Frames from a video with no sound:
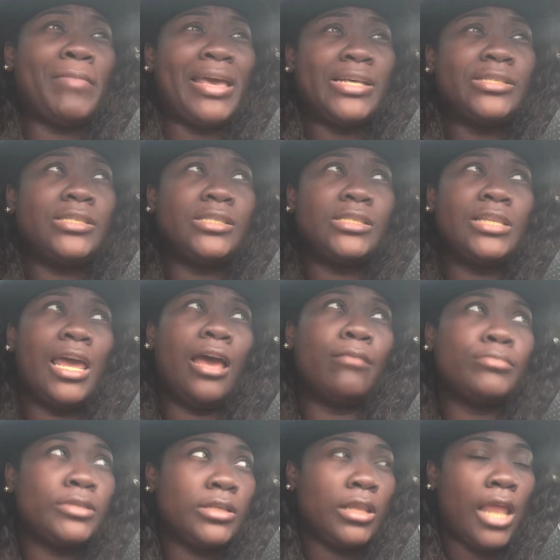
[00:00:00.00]
on my Insta
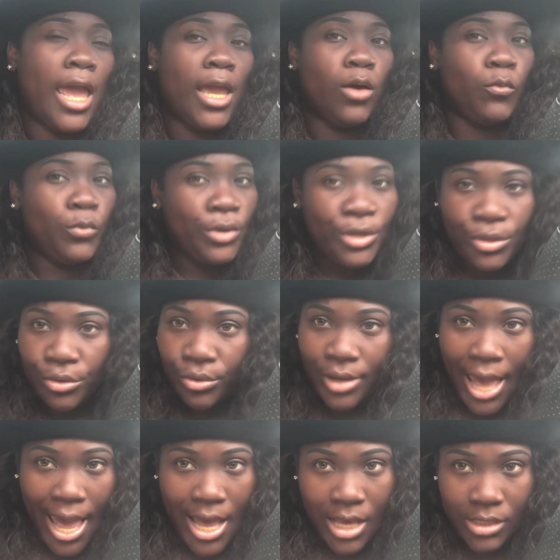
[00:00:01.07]
Snaps, like, what do
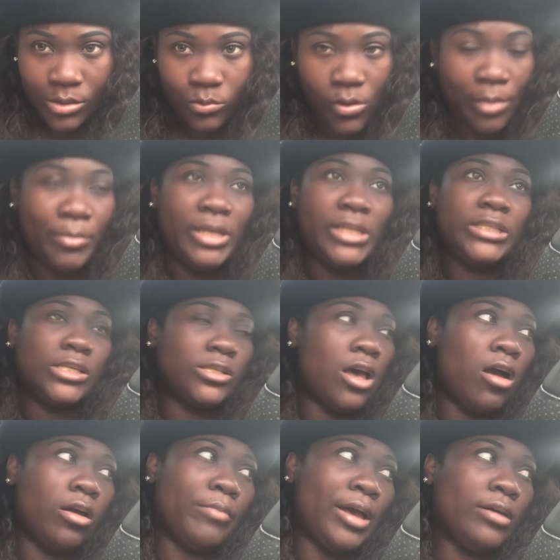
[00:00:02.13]
you guys want me to
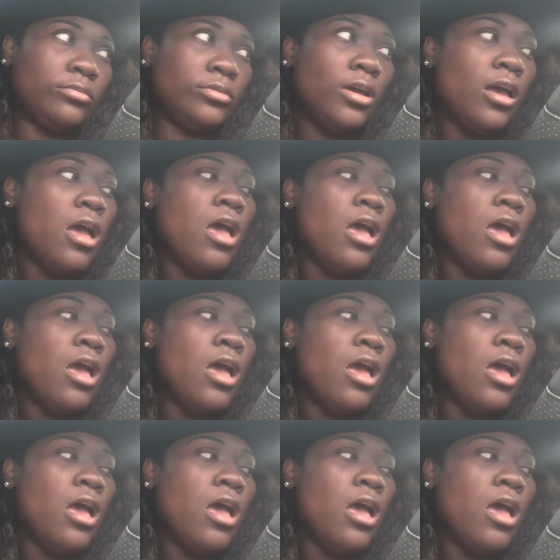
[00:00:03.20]
talk about?